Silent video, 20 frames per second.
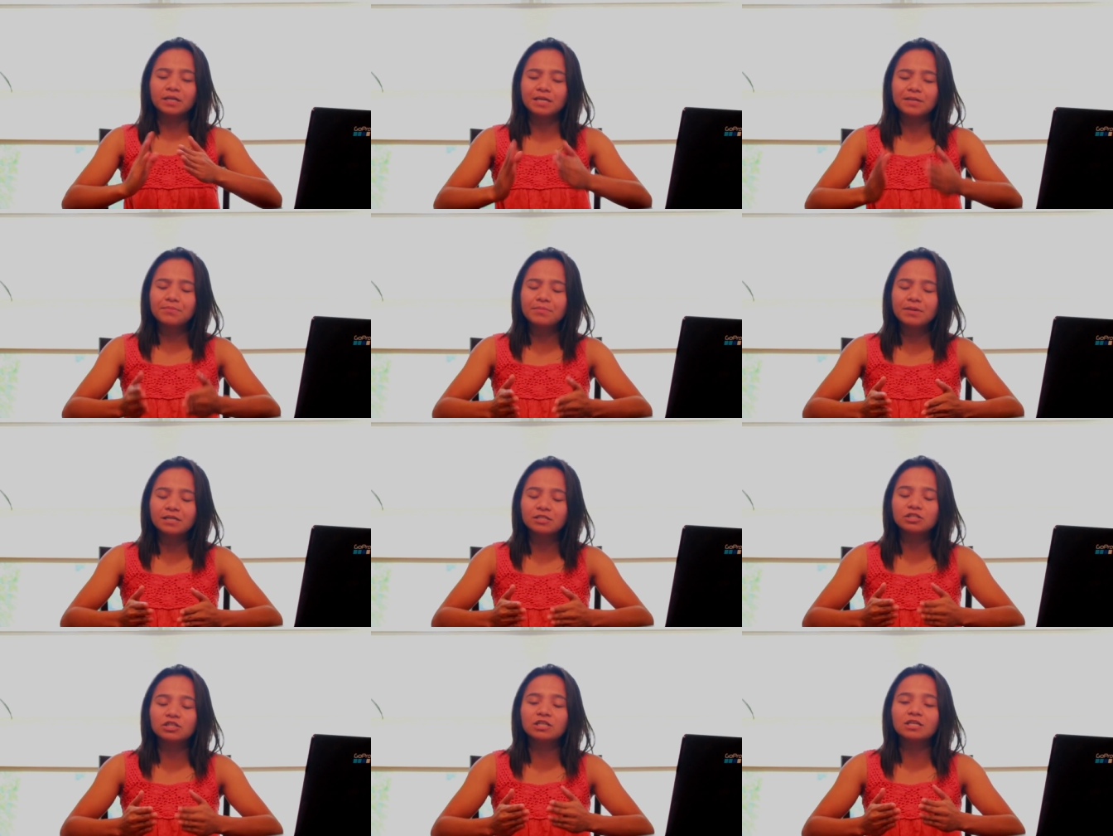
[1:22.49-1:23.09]

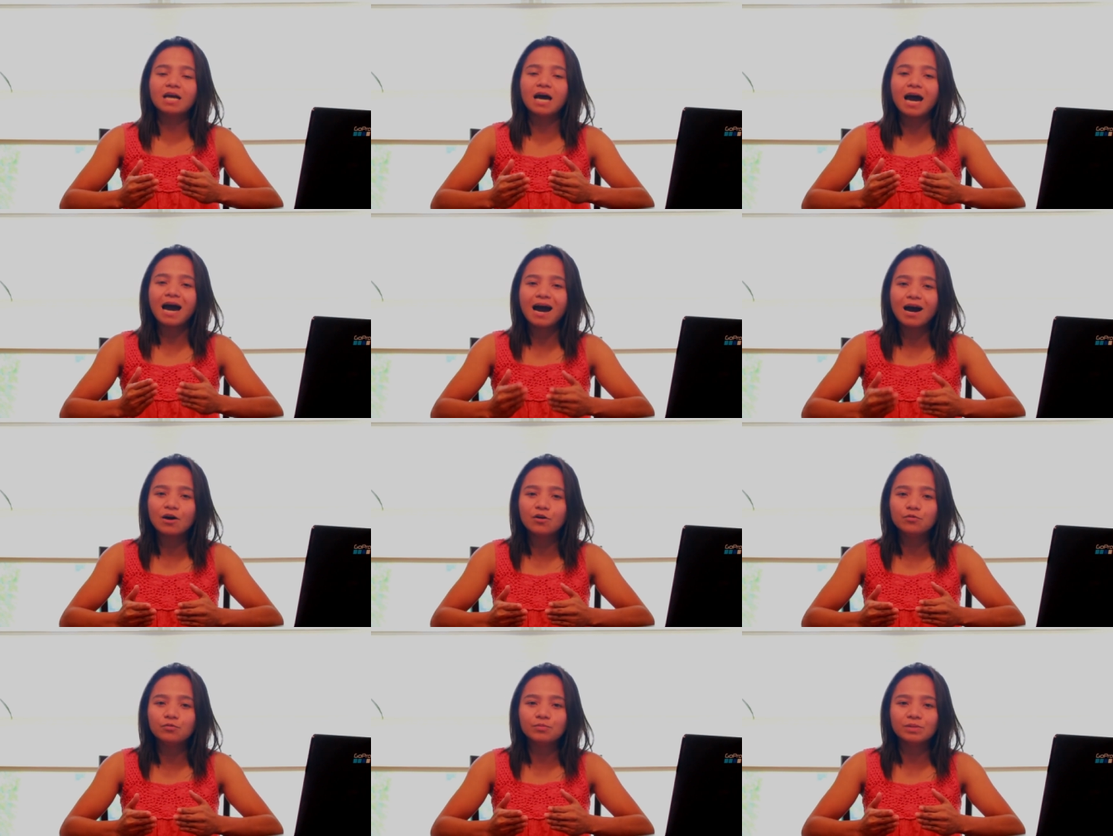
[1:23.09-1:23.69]
Imagine
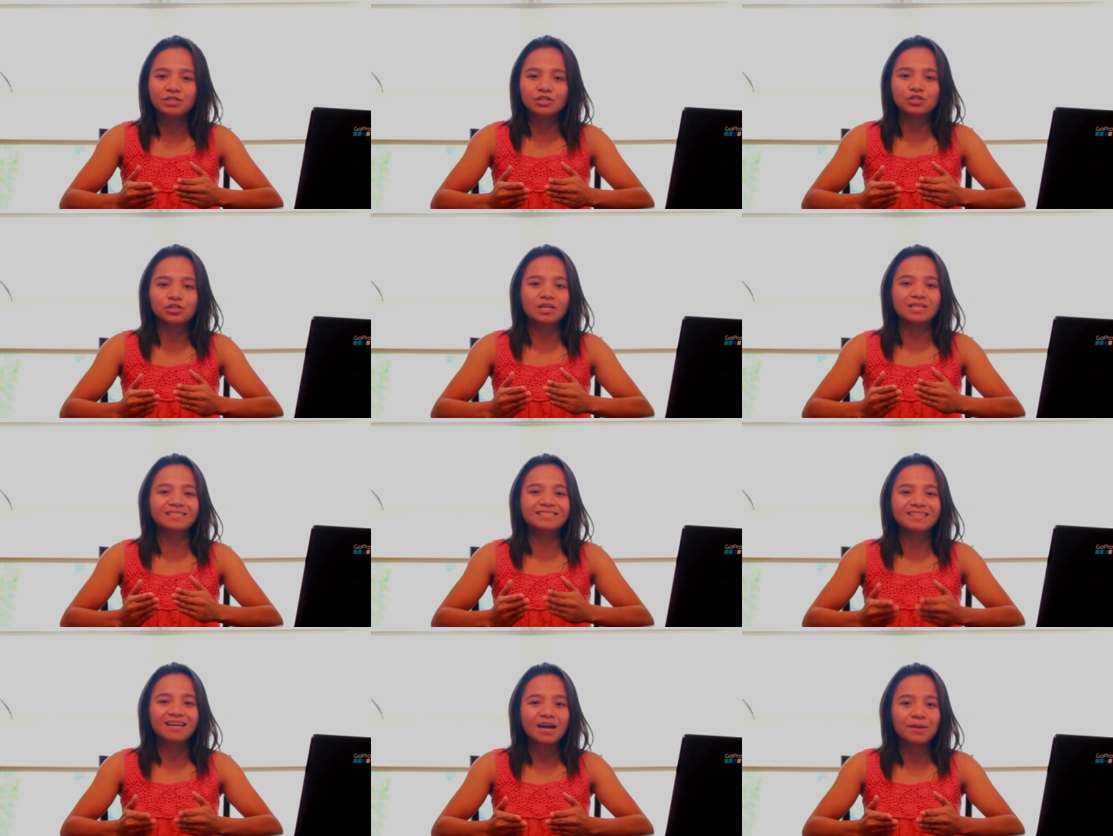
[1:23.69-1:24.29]
how much
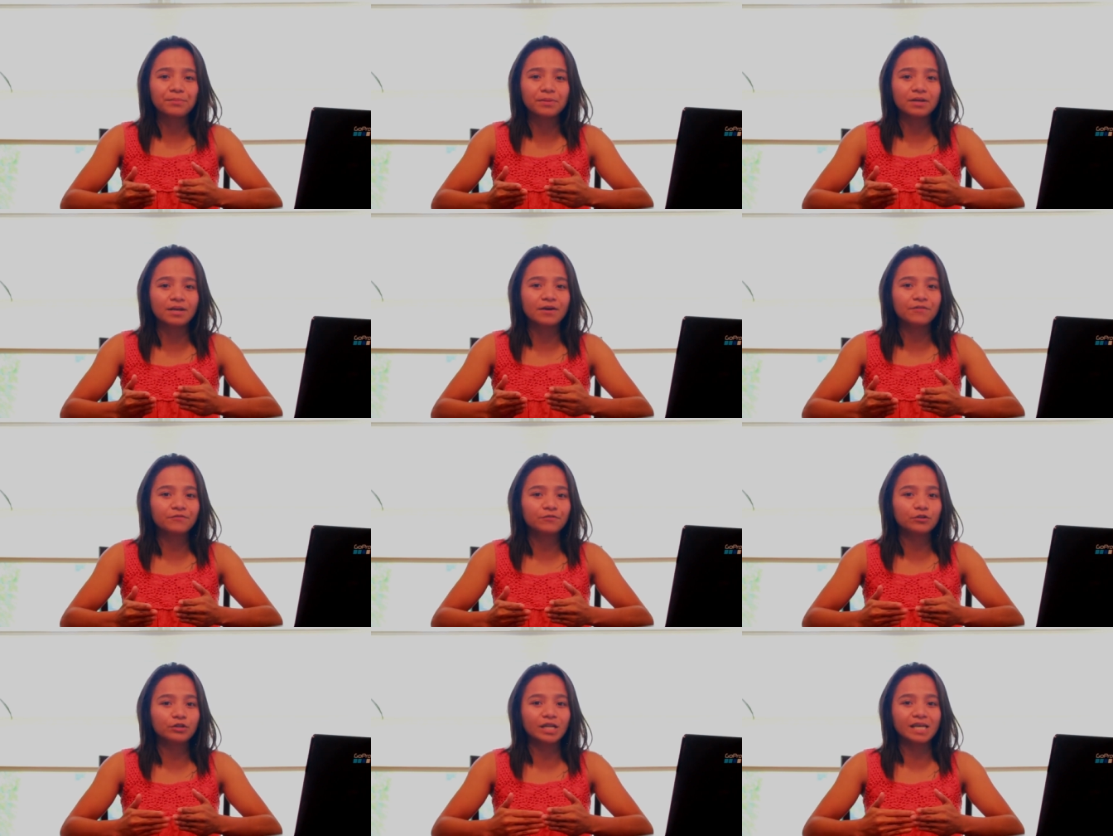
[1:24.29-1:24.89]
time and
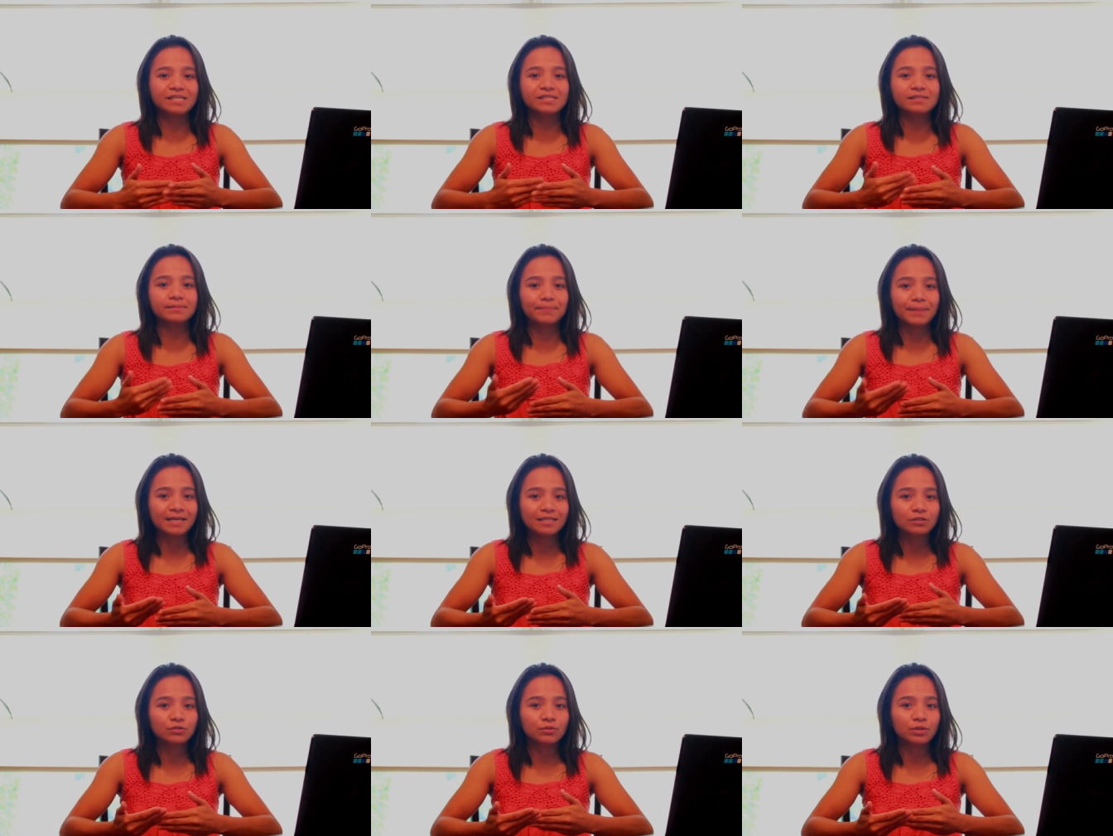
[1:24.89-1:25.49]
effort I
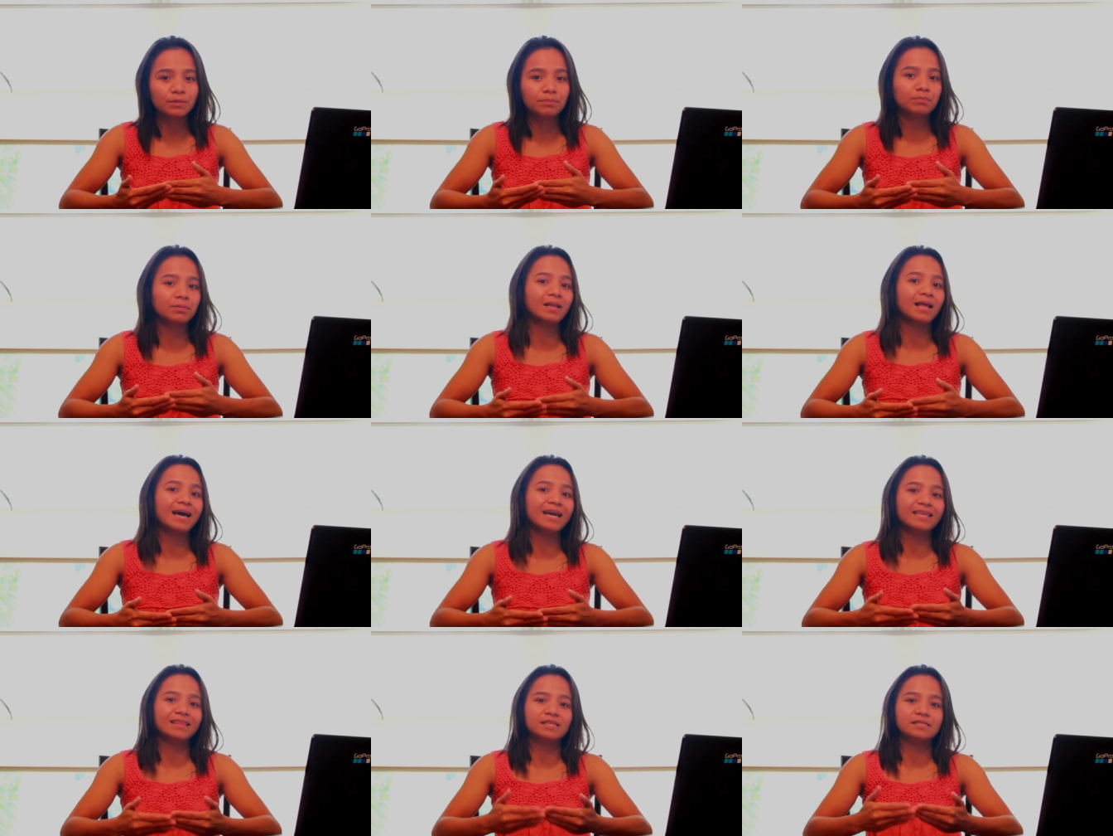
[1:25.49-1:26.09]
spent to
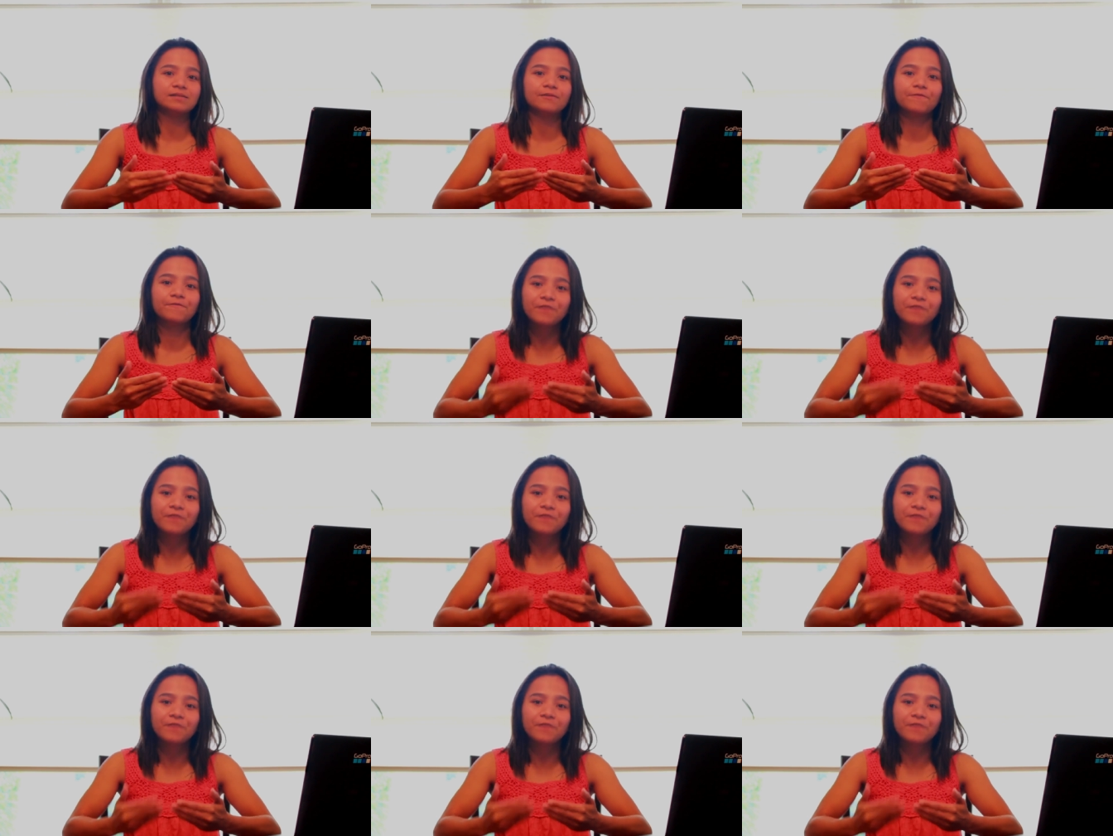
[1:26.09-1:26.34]
reply these